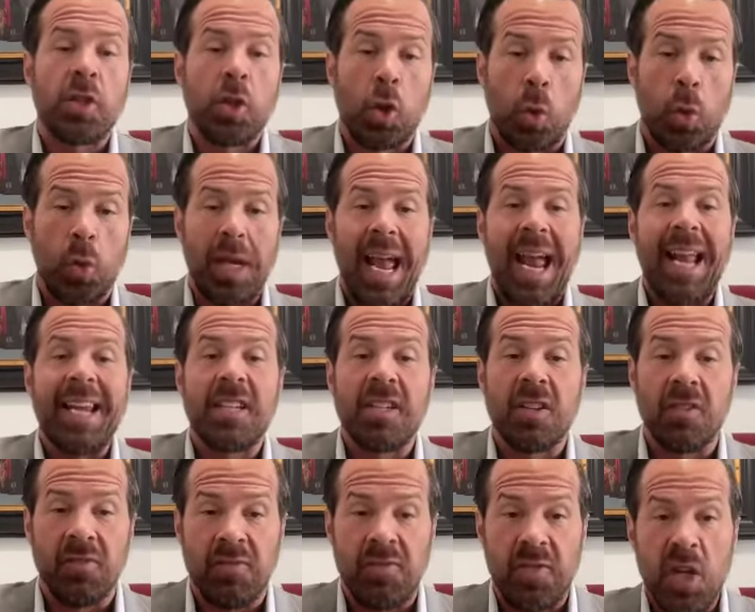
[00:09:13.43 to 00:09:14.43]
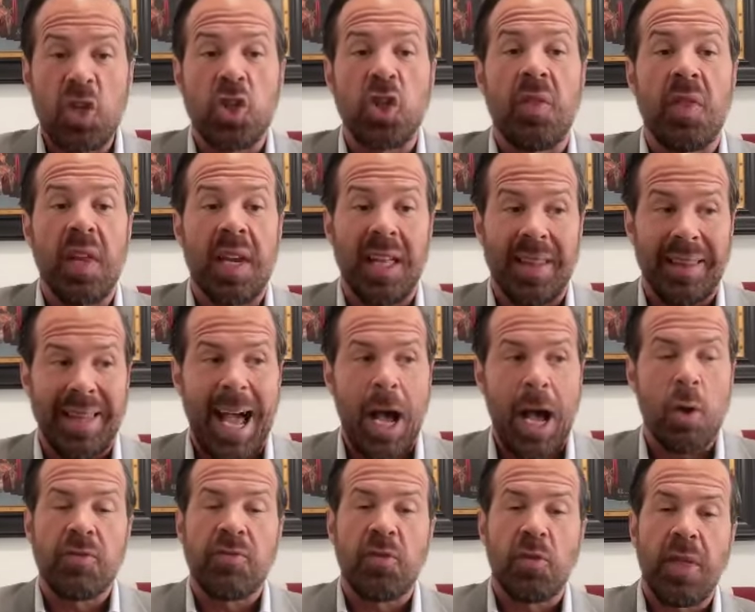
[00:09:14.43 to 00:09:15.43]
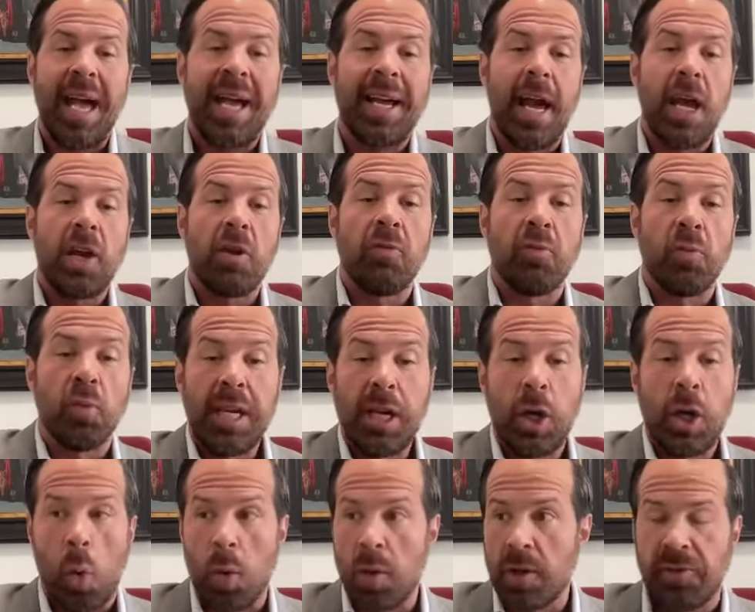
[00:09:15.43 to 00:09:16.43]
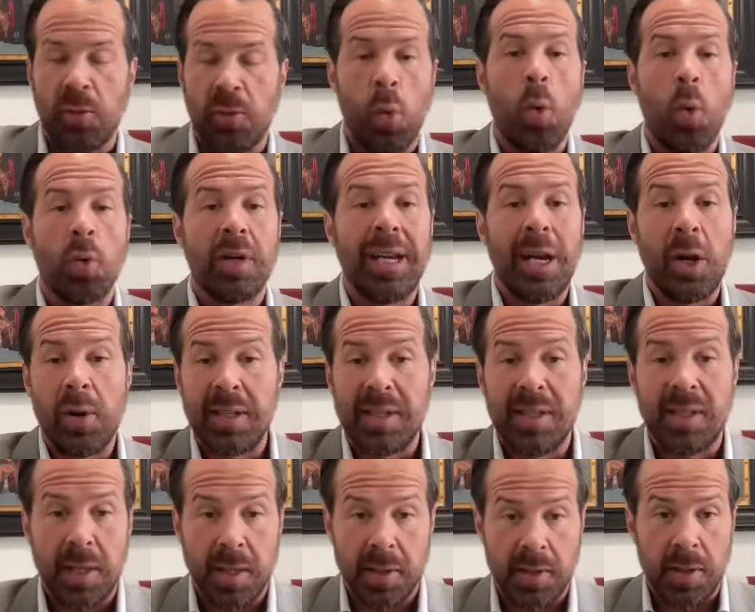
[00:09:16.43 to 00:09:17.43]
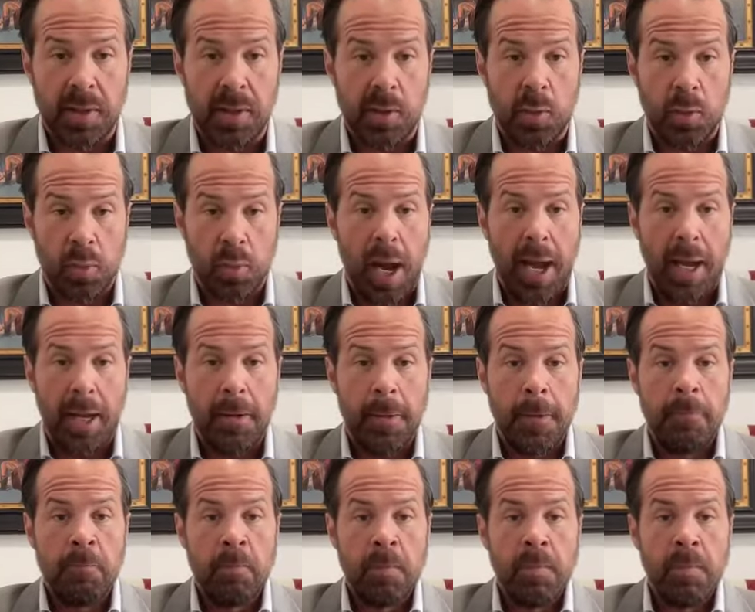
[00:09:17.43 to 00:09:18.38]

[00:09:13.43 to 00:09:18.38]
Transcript: create a division that allows for that kind of recourse for ordinary citizens, right?